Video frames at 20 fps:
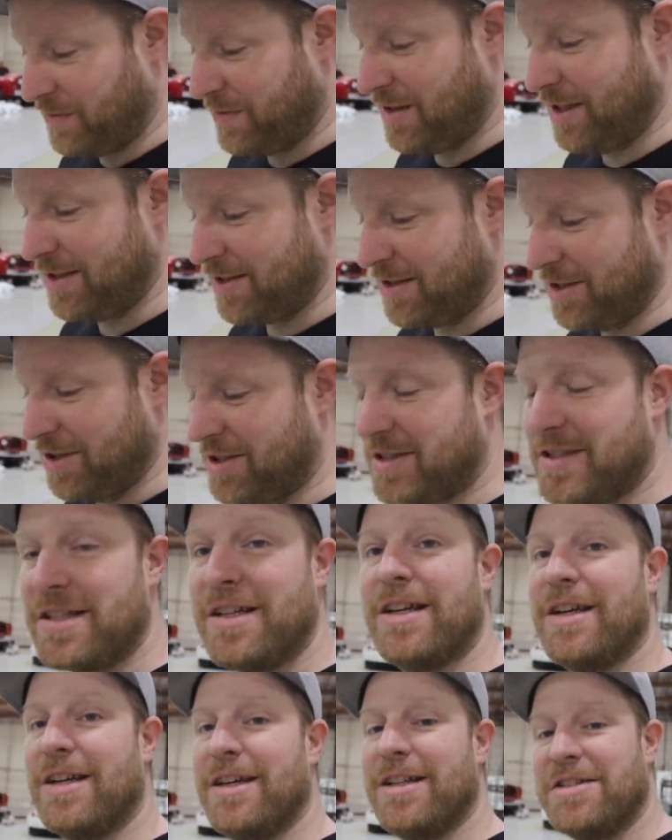This looks
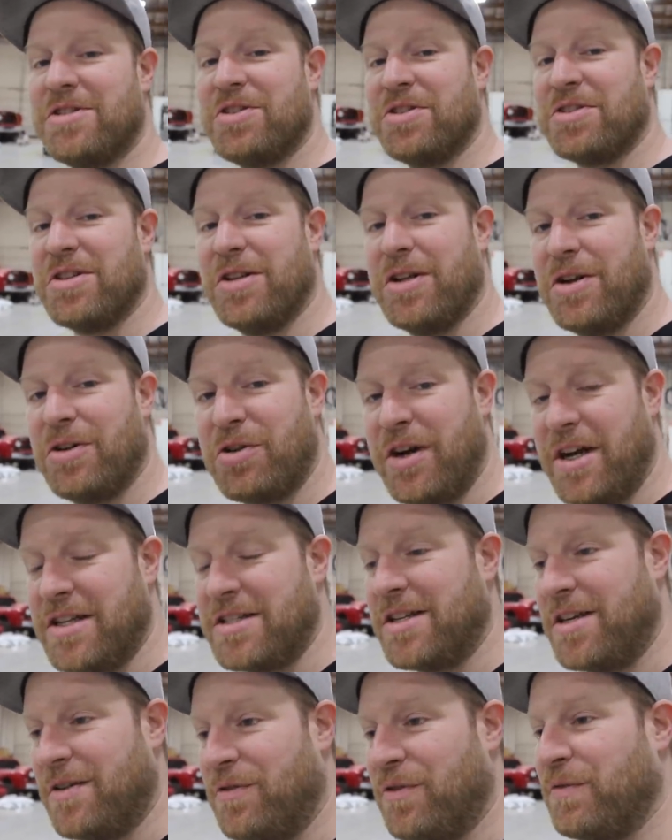uh, this looks a little
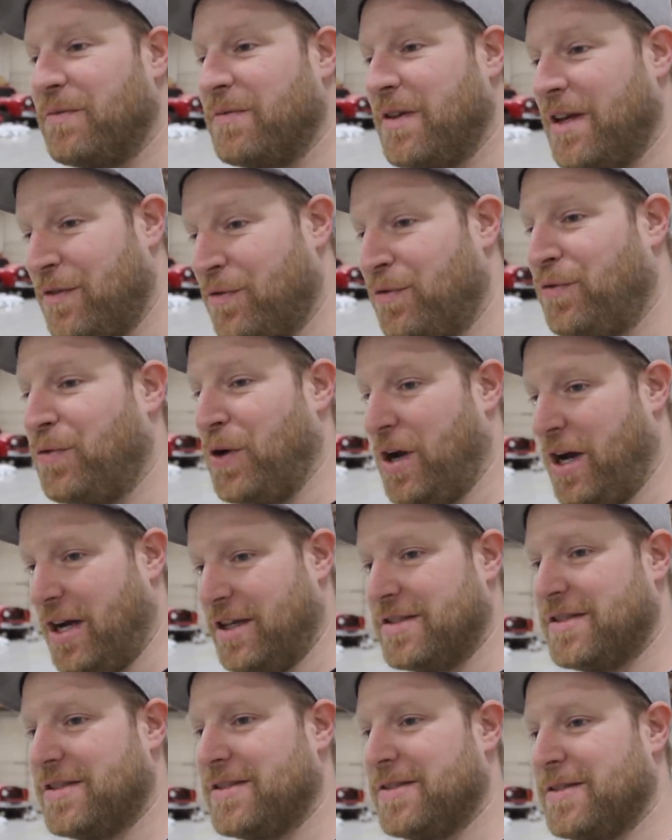crazy even even for
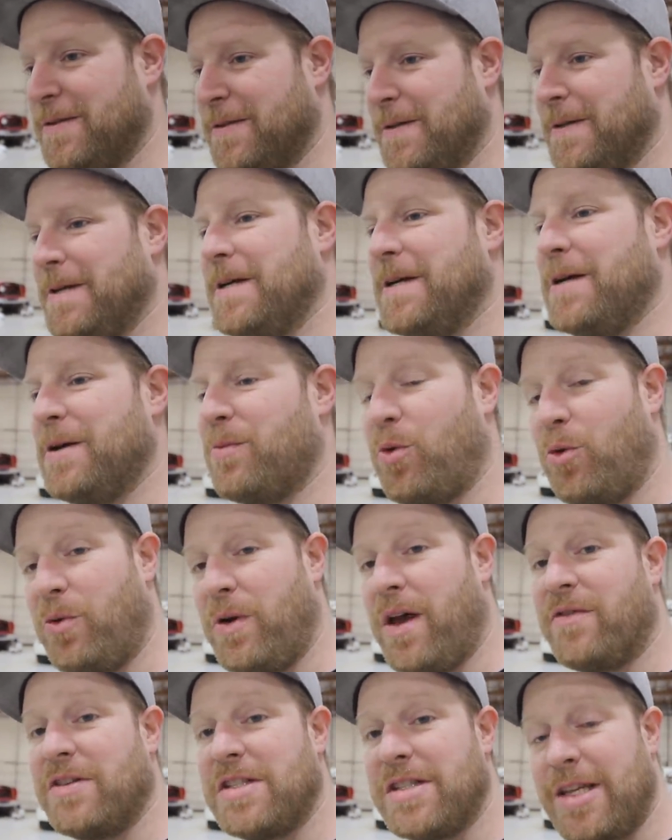us. But
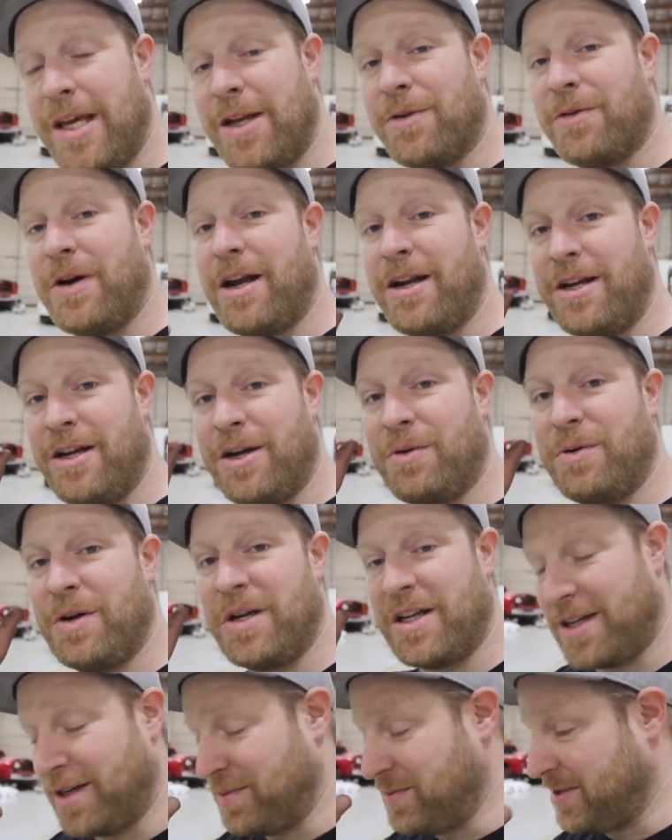we have a saying around here when
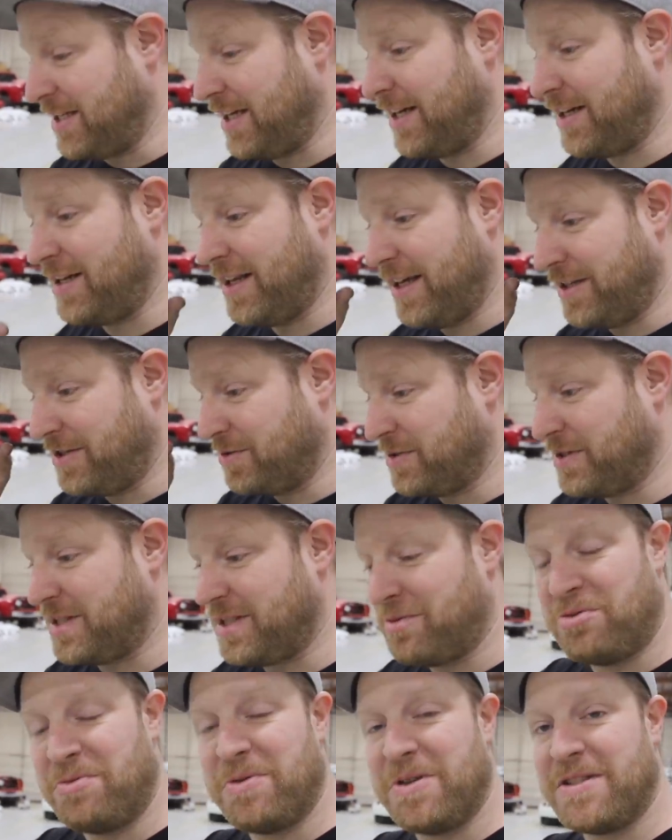it comes down to like doing
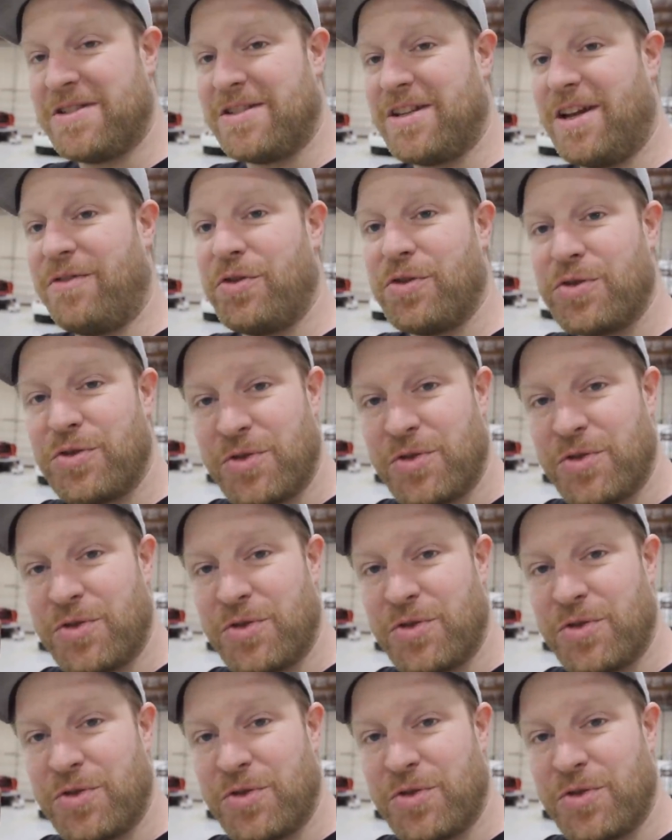SEMA builds and stuff,